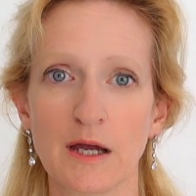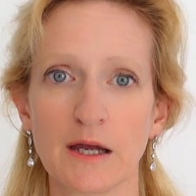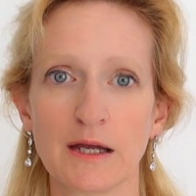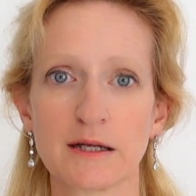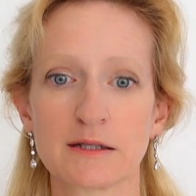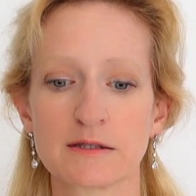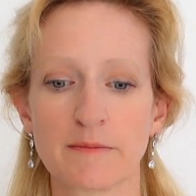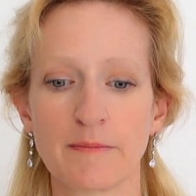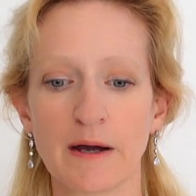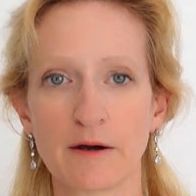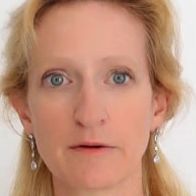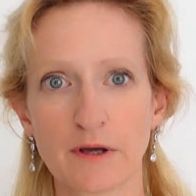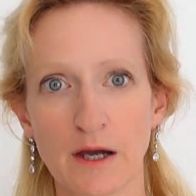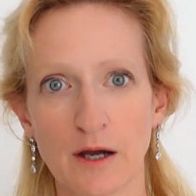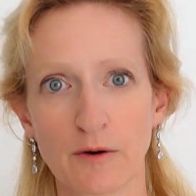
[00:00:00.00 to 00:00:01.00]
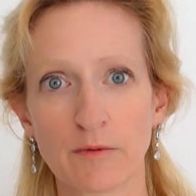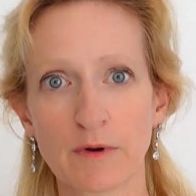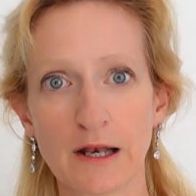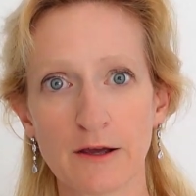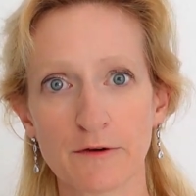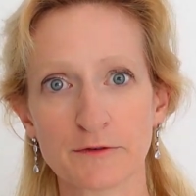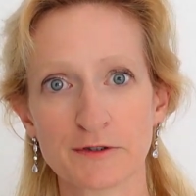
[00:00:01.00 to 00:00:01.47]
It's about how we
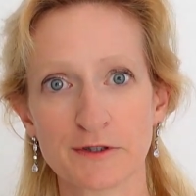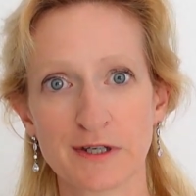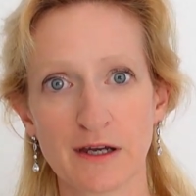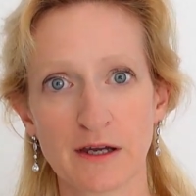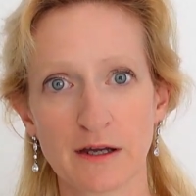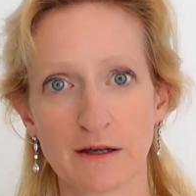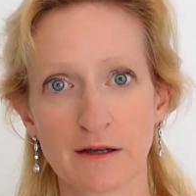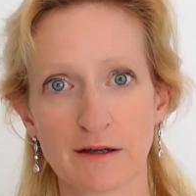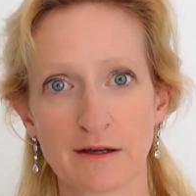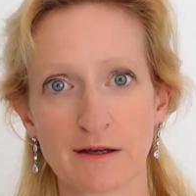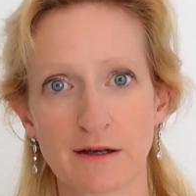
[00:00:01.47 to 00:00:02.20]
live today.